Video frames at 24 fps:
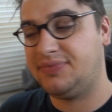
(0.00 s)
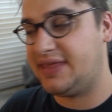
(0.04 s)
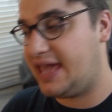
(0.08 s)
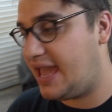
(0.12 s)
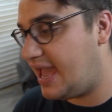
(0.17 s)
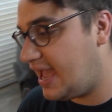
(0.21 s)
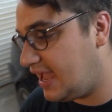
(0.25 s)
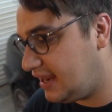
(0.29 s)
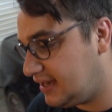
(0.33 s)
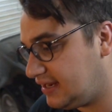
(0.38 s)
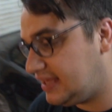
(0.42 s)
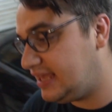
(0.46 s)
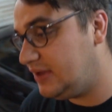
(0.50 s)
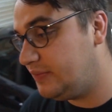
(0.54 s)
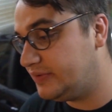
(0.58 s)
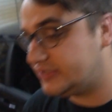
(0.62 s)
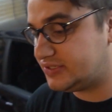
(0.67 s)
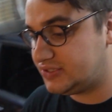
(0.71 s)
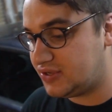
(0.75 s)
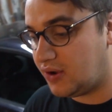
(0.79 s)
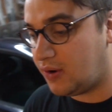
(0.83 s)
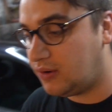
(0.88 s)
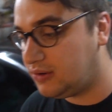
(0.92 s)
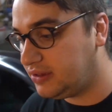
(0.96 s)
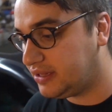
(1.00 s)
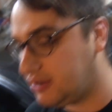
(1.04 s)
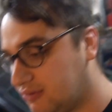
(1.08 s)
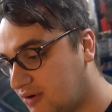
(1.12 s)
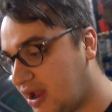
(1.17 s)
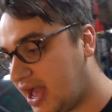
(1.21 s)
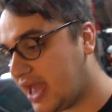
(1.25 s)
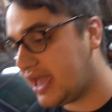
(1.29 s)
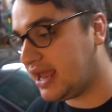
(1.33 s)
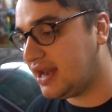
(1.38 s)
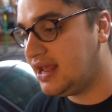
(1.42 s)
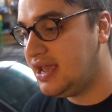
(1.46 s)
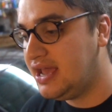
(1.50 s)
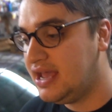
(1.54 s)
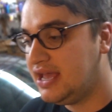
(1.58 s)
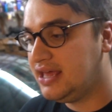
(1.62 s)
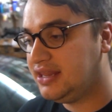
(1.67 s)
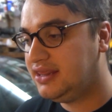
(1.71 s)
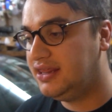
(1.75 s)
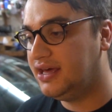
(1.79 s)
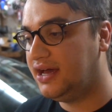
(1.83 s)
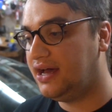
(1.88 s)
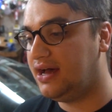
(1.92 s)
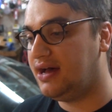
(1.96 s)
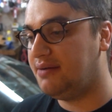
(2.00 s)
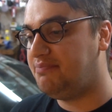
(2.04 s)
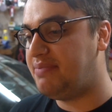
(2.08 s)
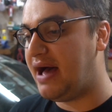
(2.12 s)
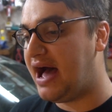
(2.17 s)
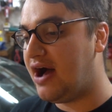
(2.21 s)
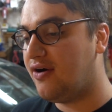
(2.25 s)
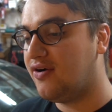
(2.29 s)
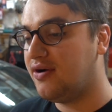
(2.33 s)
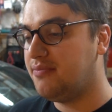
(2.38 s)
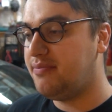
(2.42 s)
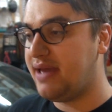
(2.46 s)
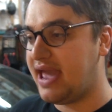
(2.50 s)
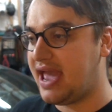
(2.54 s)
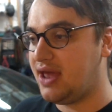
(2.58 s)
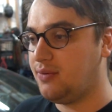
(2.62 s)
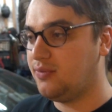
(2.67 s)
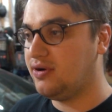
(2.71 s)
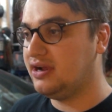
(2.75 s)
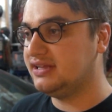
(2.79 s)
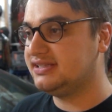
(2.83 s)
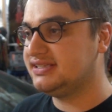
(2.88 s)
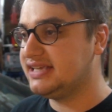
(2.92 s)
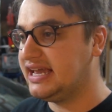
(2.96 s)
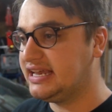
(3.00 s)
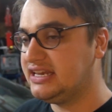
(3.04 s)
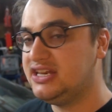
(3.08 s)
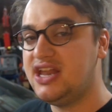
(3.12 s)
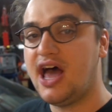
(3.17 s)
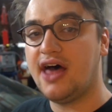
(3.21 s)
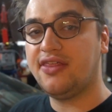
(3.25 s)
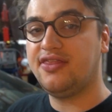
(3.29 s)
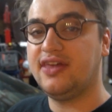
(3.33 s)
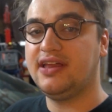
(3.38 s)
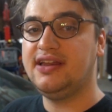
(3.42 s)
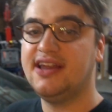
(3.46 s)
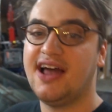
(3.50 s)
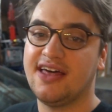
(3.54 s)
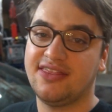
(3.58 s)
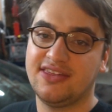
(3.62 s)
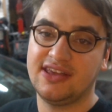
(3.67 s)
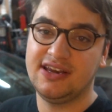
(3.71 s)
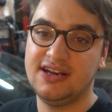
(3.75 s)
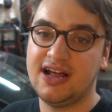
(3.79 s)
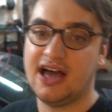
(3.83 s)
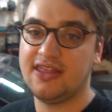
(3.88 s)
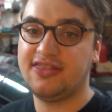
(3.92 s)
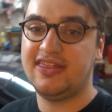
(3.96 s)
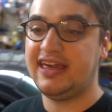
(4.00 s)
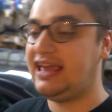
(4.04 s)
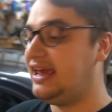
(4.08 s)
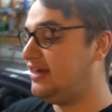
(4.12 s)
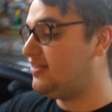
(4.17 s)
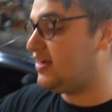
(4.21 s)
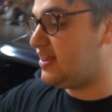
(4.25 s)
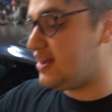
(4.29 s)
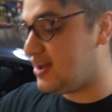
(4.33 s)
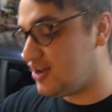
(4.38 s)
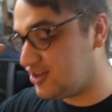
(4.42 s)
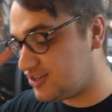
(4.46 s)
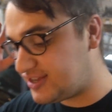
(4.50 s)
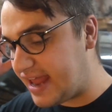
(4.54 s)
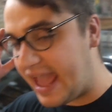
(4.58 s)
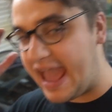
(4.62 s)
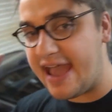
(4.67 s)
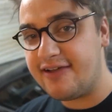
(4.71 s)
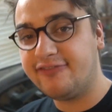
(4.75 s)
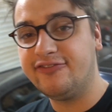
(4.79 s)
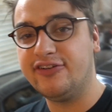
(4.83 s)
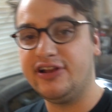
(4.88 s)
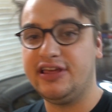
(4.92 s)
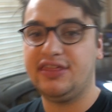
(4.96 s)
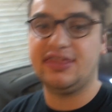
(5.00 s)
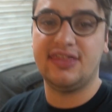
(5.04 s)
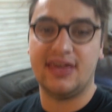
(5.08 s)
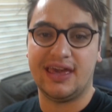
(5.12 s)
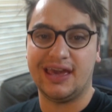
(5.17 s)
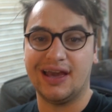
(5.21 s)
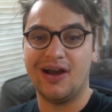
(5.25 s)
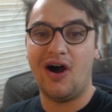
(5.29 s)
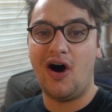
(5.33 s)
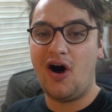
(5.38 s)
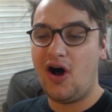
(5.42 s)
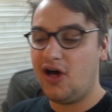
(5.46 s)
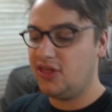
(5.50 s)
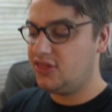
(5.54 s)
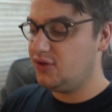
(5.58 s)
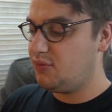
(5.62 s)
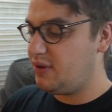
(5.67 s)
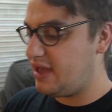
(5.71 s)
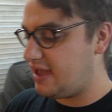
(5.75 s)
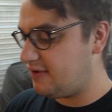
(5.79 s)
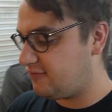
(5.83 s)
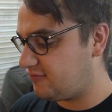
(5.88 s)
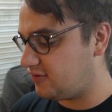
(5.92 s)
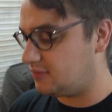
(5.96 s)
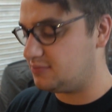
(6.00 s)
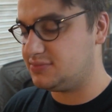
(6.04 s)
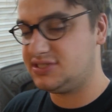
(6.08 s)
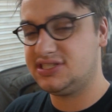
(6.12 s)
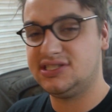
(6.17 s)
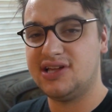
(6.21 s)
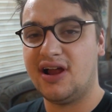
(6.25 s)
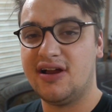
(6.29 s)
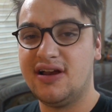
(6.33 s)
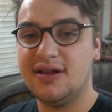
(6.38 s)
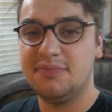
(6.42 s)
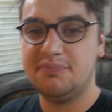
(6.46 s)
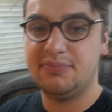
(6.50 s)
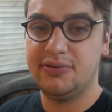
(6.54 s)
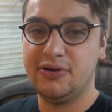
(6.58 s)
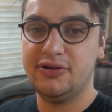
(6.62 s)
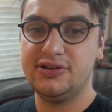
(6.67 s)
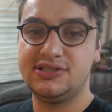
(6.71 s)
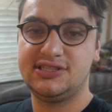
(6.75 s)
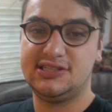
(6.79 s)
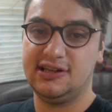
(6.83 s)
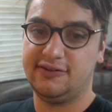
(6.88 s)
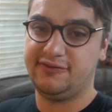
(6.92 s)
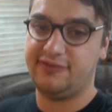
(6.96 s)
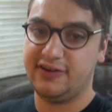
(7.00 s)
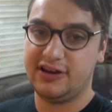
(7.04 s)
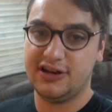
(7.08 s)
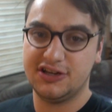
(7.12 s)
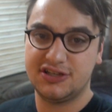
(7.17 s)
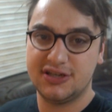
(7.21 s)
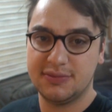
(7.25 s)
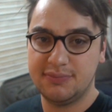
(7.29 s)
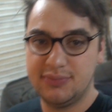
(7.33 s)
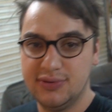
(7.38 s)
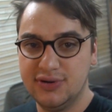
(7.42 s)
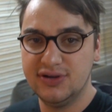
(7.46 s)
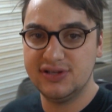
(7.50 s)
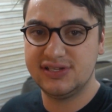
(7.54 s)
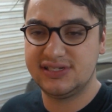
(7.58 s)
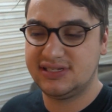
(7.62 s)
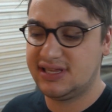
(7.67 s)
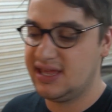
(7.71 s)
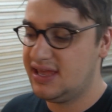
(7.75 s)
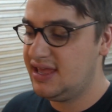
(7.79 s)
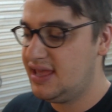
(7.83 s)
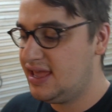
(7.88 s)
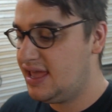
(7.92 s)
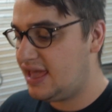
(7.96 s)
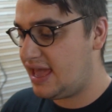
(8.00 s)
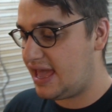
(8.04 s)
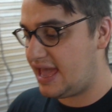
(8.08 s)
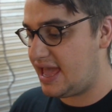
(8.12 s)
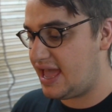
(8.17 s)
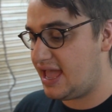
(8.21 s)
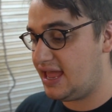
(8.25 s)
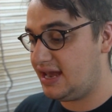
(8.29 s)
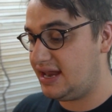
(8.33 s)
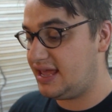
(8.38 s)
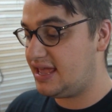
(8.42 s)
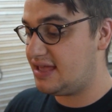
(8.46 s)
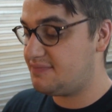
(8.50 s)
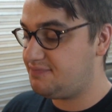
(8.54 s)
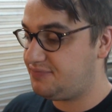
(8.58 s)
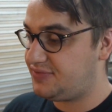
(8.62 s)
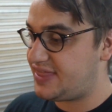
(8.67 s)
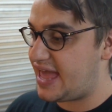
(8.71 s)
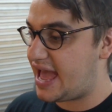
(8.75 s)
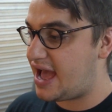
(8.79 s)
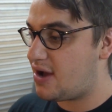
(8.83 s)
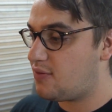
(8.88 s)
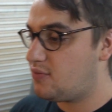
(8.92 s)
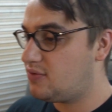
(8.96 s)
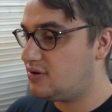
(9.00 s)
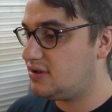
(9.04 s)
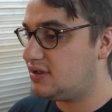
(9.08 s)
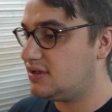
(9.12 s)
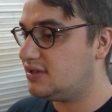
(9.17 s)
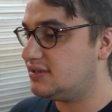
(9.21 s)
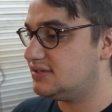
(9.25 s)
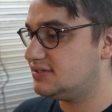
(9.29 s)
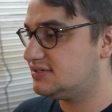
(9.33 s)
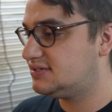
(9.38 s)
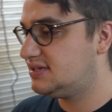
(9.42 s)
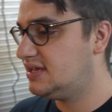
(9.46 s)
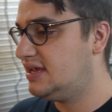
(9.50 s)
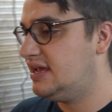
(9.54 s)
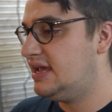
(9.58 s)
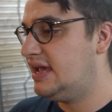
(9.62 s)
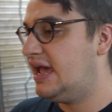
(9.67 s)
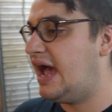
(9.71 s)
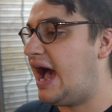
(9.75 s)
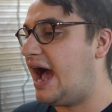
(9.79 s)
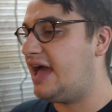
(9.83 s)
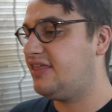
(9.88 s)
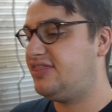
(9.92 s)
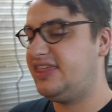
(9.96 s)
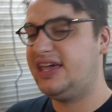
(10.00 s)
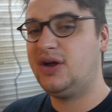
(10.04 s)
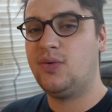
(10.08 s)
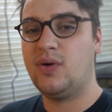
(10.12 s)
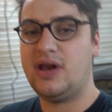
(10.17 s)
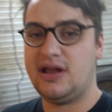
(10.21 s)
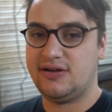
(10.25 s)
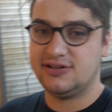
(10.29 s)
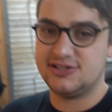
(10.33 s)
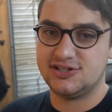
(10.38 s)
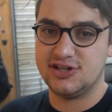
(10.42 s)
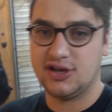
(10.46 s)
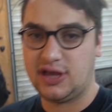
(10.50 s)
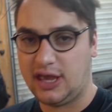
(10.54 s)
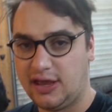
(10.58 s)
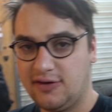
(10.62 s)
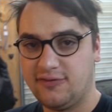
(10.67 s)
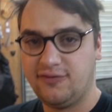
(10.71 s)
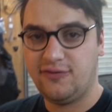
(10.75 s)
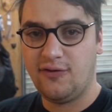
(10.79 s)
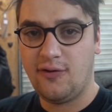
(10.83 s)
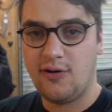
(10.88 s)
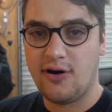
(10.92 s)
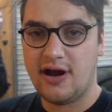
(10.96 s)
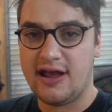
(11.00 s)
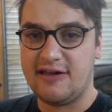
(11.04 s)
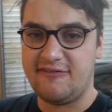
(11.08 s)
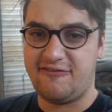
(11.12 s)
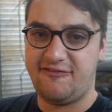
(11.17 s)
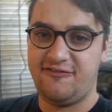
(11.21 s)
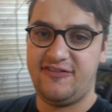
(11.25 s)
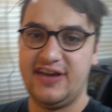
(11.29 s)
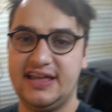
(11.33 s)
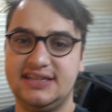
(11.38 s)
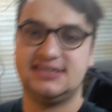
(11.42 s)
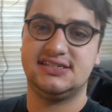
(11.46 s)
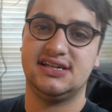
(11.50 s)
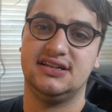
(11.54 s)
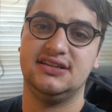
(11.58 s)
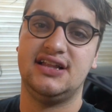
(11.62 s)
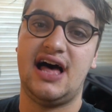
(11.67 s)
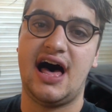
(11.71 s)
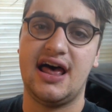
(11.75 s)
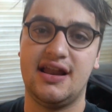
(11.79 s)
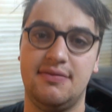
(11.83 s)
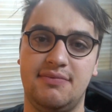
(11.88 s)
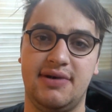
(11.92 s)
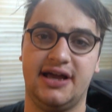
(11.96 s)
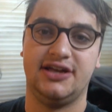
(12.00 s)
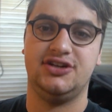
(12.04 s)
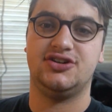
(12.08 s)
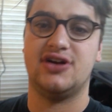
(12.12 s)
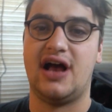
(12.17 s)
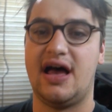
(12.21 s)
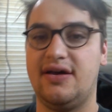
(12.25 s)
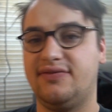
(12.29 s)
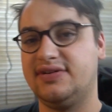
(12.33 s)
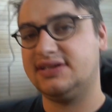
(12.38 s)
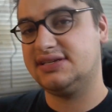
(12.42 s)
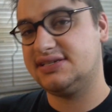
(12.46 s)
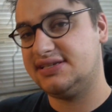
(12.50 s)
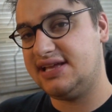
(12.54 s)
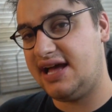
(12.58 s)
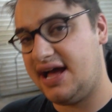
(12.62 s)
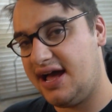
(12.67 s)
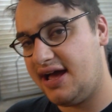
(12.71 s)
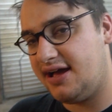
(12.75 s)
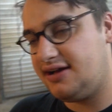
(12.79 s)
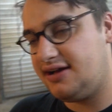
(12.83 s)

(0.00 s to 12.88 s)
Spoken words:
And he was totally right. The power band where it's like nothing, nothing, nothing, and then just everything all the way from start a boost till finish a boost. And that was, I think, what I was looking for. It fits a lot of my driving style.